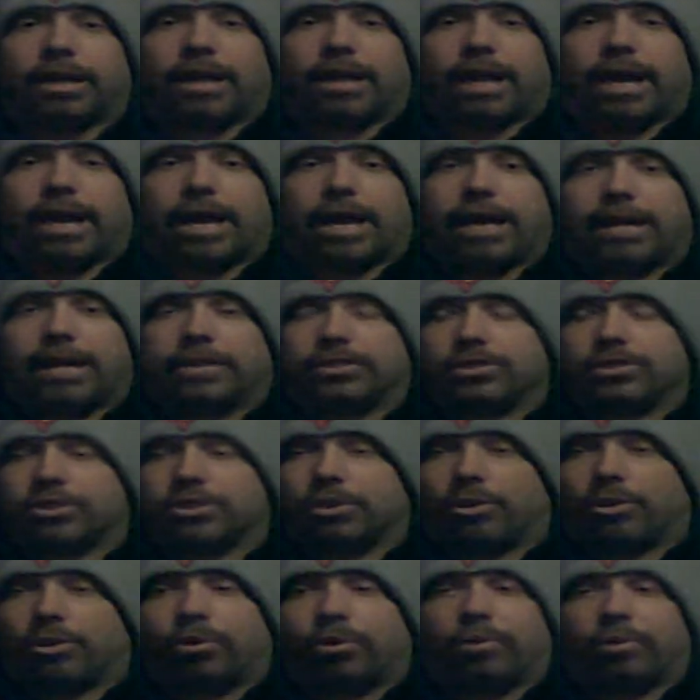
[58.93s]
And
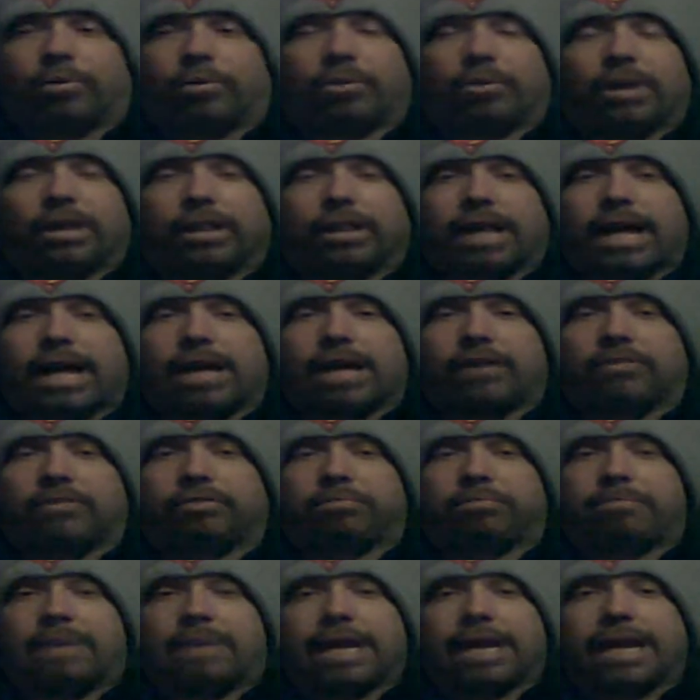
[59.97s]
so a lot
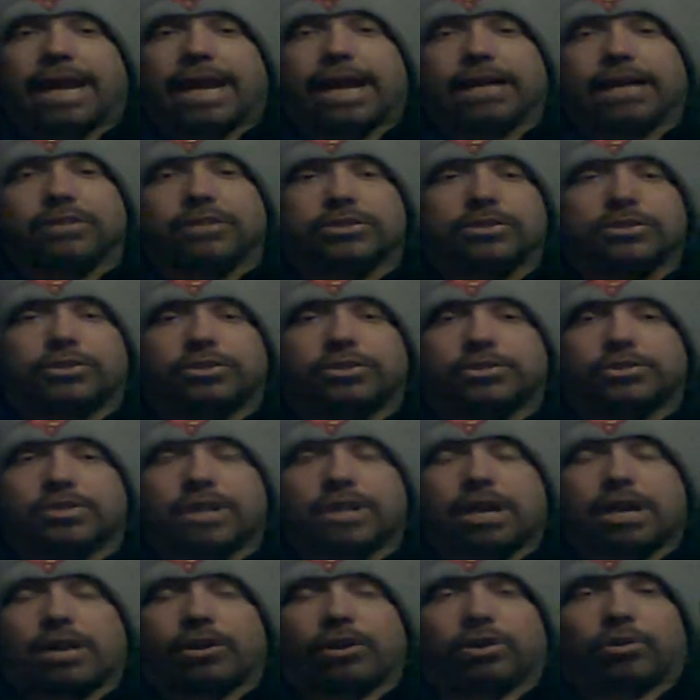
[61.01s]
of my answers
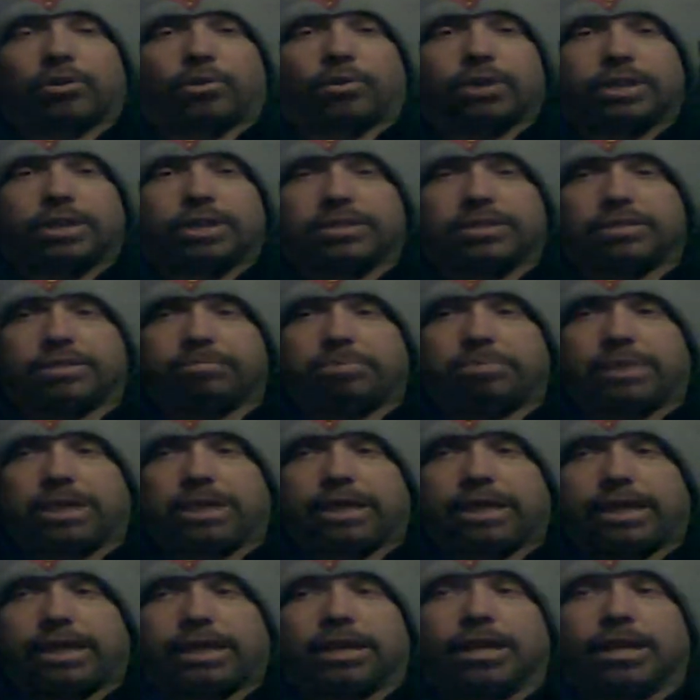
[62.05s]
are going to
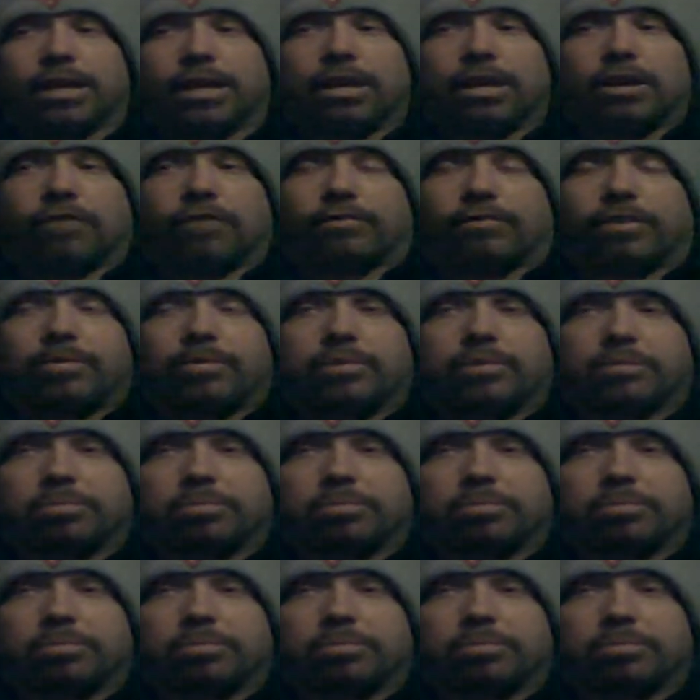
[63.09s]
be from the